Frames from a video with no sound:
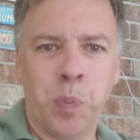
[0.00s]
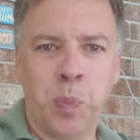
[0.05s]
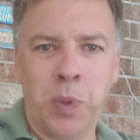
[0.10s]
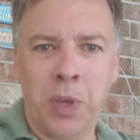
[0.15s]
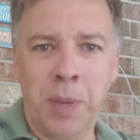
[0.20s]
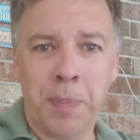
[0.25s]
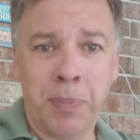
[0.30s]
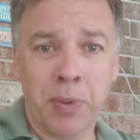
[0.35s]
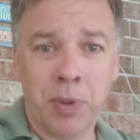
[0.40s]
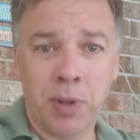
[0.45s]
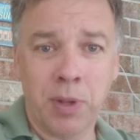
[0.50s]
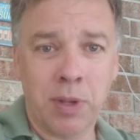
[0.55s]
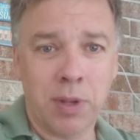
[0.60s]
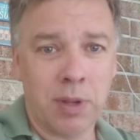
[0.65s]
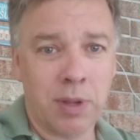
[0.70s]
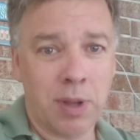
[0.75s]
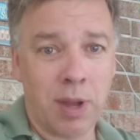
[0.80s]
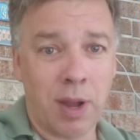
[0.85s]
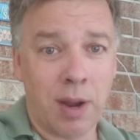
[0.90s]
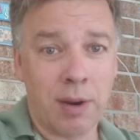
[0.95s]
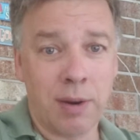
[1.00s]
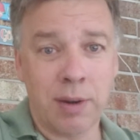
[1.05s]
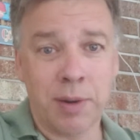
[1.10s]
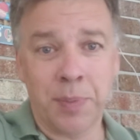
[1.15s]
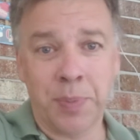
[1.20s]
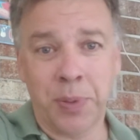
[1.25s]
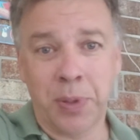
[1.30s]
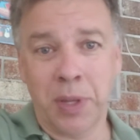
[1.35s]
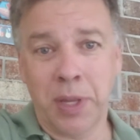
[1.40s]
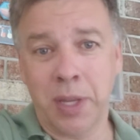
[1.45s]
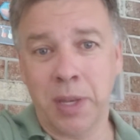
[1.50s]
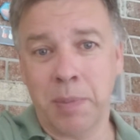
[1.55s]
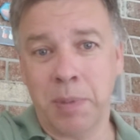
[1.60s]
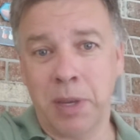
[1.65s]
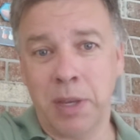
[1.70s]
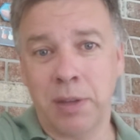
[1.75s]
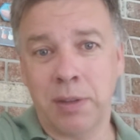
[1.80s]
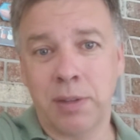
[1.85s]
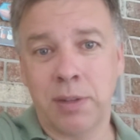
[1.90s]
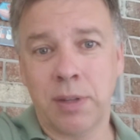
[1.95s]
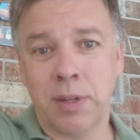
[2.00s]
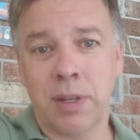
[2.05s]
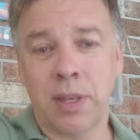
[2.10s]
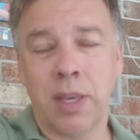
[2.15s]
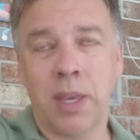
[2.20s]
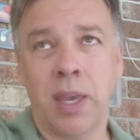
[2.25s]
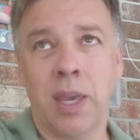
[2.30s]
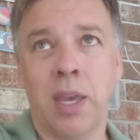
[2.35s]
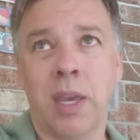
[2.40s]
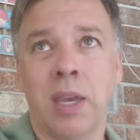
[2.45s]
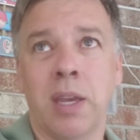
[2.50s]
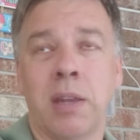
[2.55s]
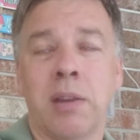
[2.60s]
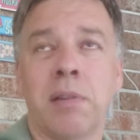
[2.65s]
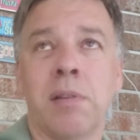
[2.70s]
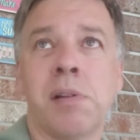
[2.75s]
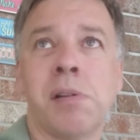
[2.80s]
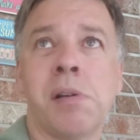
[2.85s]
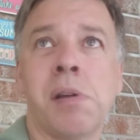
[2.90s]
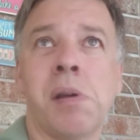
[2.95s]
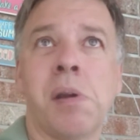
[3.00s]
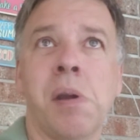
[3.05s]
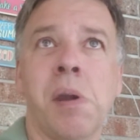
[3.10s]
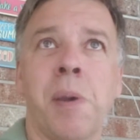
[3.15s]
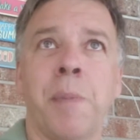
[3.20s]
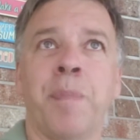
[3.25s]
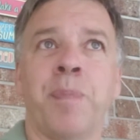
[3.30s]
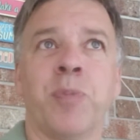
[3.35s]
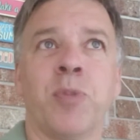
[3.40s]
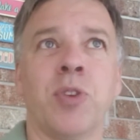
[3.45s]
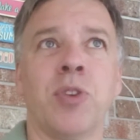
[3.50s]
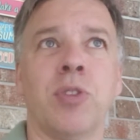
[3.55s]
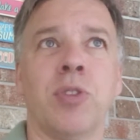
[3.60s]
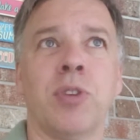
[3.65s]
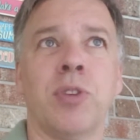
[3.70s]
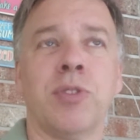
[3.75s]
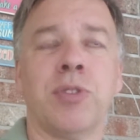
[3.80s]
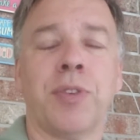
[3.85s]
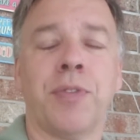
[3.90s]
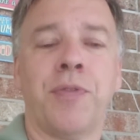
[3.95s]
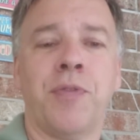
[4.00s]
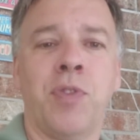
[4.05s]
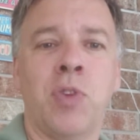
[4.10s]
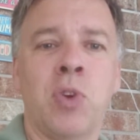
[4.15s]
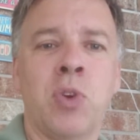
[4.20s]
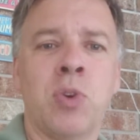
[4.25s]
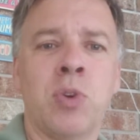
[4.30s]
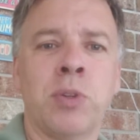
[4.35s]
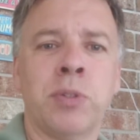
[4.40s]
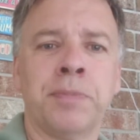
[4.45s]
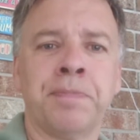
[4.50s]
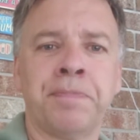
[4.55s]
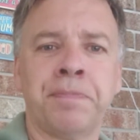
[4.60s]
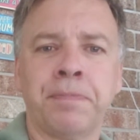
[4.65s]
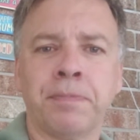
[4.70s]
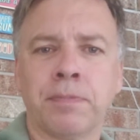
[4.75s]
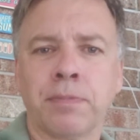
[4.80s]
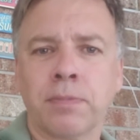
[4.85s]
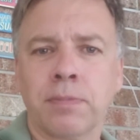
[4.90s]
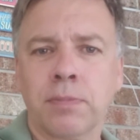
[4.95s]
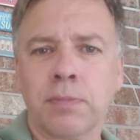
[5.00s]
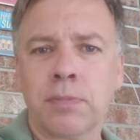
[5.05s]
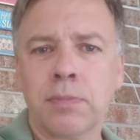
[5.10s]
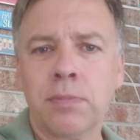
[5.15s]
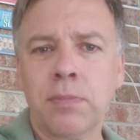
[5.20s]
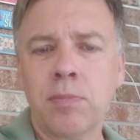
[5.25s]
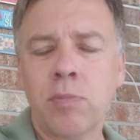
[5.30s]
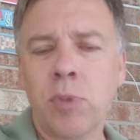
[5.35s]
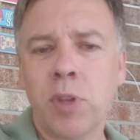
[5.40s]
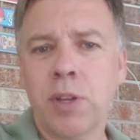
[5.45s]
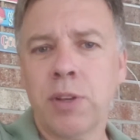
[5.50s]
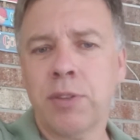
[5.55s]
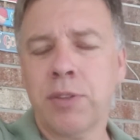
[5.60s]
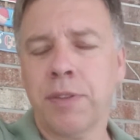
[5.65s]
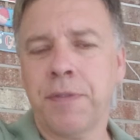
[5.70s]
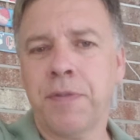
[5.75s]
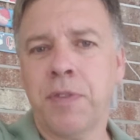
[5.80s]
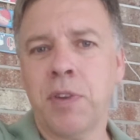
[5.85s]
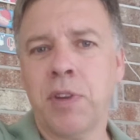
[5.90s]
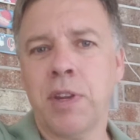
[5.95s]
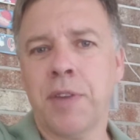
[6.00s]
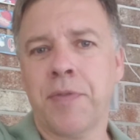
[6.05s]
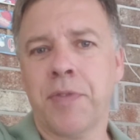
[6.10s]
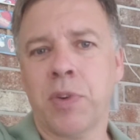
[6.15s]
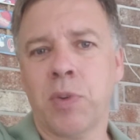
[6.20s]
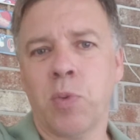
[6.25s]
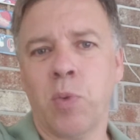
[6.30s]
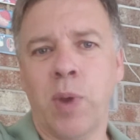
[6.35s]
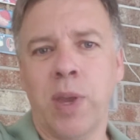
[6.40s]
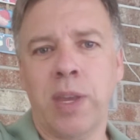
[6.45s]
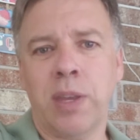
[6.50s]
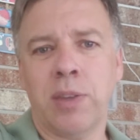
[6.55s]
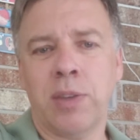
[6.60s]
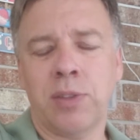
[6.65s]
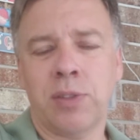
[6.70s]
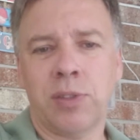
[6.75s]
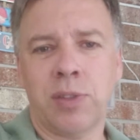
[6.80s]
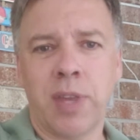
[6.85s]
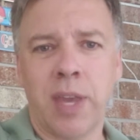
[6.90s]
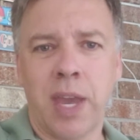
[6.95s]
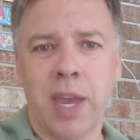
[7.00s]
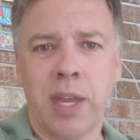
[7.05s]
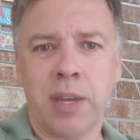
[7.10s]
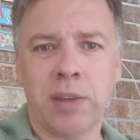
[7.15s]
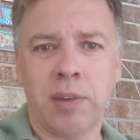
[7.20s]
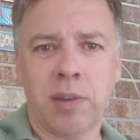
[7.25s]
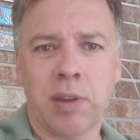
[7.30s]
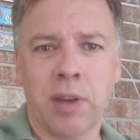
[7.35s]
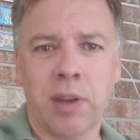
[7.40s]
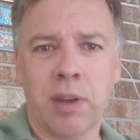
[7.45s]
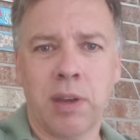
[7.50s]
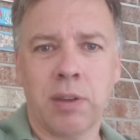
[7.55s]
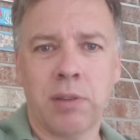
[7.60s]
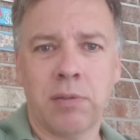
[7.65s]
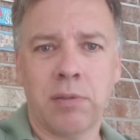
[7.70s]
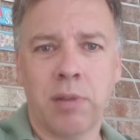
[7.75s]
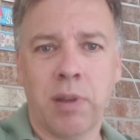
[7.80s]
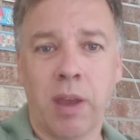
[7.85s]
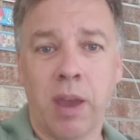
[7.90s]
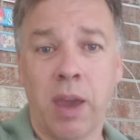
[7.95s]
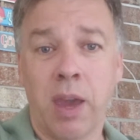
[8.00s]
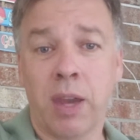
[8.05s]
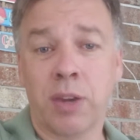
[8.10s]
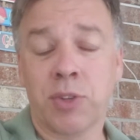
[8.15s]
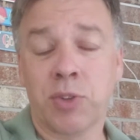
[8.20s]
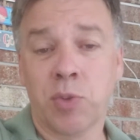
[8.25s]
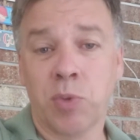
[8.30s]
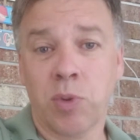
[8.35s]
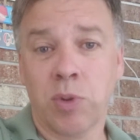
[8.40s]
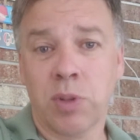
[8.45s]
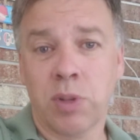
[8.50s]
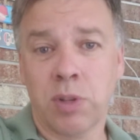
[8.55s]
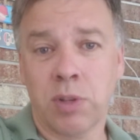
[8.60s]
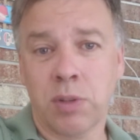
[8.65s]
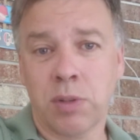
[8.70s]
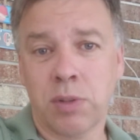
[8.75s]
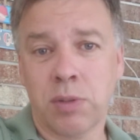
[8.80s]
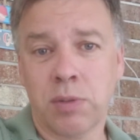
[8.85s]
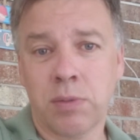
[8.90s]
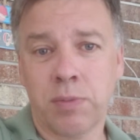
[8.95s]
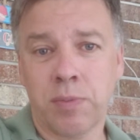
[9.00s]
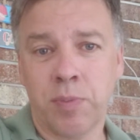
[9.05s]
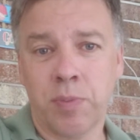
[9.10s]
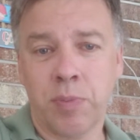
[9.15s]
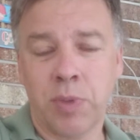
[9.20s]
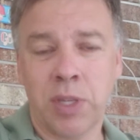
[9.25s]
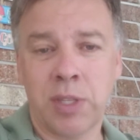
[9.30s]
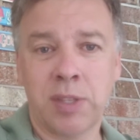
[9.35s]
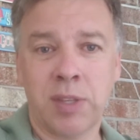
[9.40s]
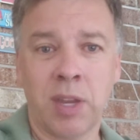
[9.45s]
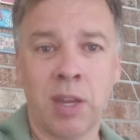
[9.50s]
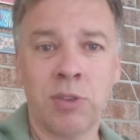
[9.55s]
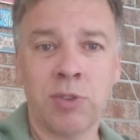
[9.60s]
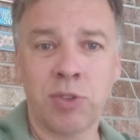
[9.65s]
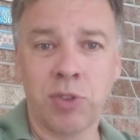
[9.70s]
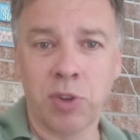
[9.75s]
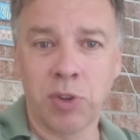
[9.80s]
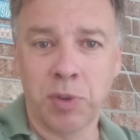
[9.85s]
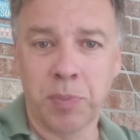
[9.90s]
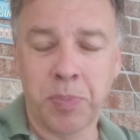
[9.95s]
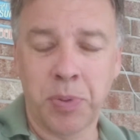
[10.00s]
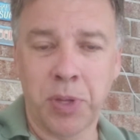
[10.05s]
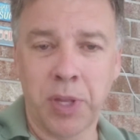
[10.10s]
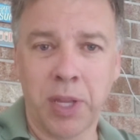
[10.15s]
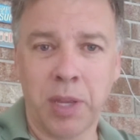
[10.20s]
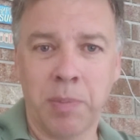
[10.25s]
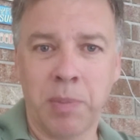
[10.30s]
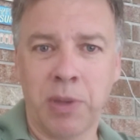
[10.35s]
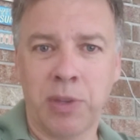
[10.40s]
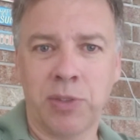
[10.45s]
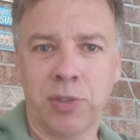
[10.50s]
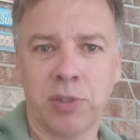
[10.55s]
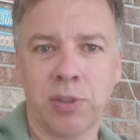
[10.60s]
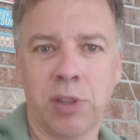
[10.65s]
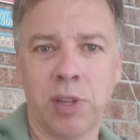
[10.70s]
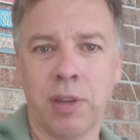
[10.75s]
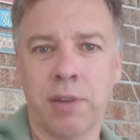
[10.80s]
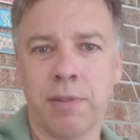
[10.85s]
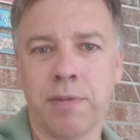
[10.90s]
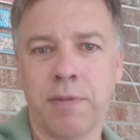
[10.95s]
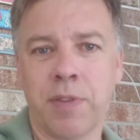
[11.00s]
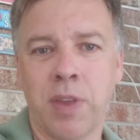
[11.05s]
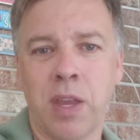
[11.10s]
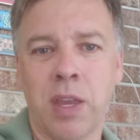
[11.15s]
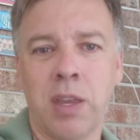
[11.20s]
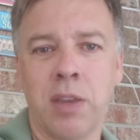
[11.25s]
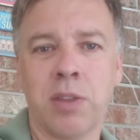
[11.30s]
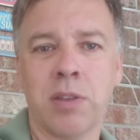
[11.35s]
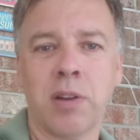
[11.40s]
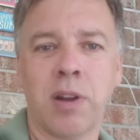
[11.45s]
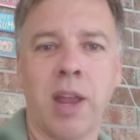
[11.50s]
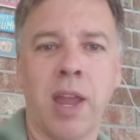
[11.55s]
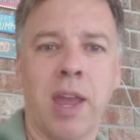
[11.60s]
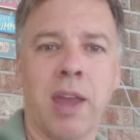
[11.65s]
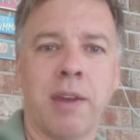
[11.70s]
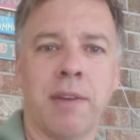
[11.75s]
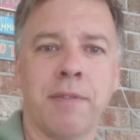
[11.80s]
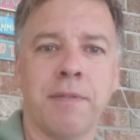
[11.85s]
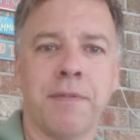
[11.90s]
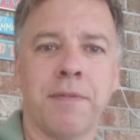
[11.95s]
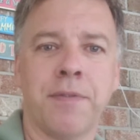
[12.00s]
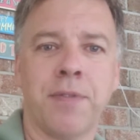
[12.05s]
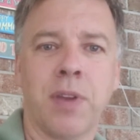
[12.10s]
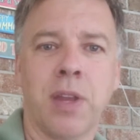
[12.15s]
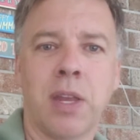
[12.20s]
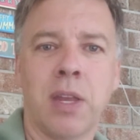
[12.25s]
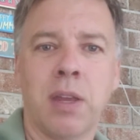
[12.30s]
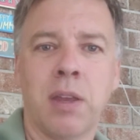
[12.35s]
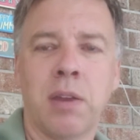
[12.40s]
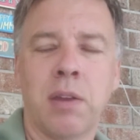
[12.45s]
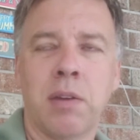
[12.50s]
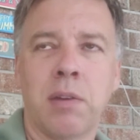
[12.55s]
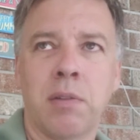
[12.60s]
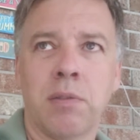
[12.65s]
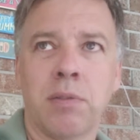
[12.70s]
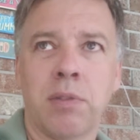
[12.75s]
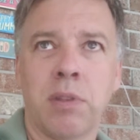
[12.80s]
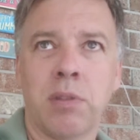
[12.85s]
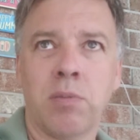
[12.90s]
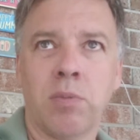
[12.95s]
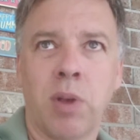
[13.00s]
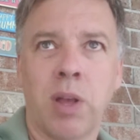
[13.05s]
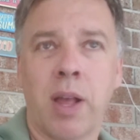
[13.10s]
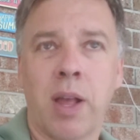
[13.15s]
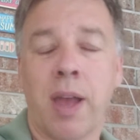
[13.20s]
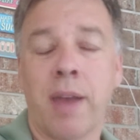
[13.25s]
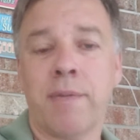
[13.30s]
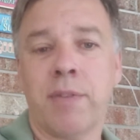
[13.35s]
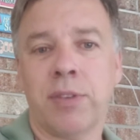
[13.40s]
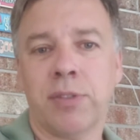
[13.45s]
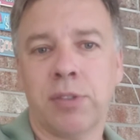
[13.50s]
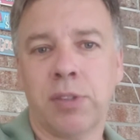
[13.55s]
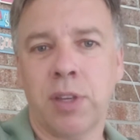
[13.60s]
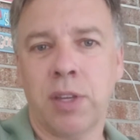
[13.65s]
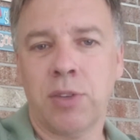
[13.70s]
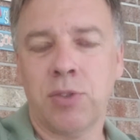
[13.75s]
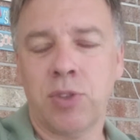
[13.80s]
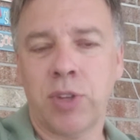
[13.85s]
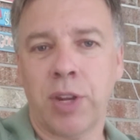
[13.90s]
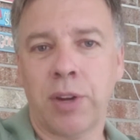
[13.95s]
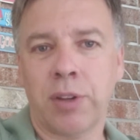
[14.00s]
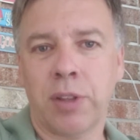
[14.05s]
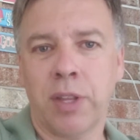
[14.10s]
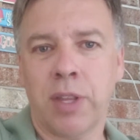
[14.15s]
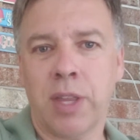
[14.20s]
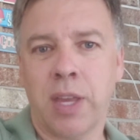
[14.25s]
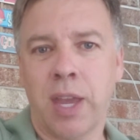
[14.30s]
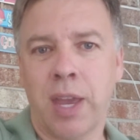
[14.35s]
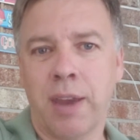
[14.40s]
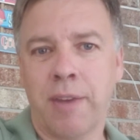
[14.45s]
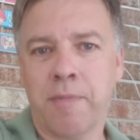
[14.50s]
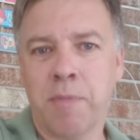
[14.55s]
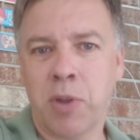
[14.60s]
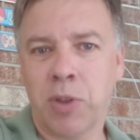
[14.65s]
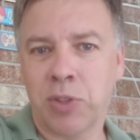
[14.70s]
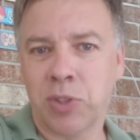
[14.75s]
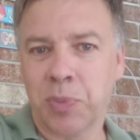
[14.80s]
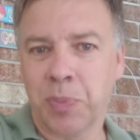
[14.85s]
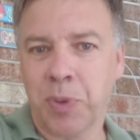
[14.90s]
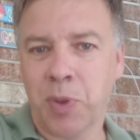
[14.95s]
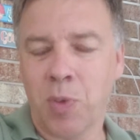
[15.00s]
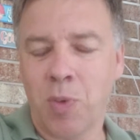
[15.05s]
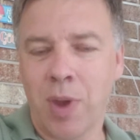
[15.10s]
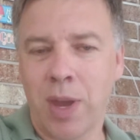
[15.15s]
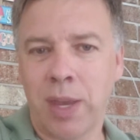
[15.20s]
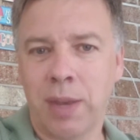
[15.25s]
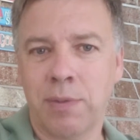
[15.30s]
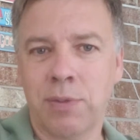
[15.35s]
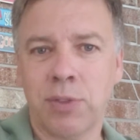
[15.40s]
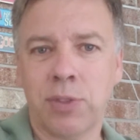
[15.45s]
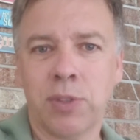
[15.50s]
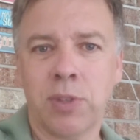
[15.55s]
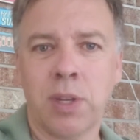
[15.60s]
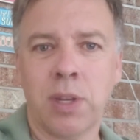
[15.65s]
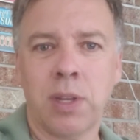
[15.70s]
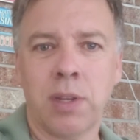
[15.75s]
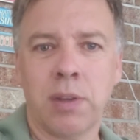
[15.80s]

people are in polygamy, and there's a few different ways that actual intentional polygamists live. They either have, well, obviously, generally they have multiple wives,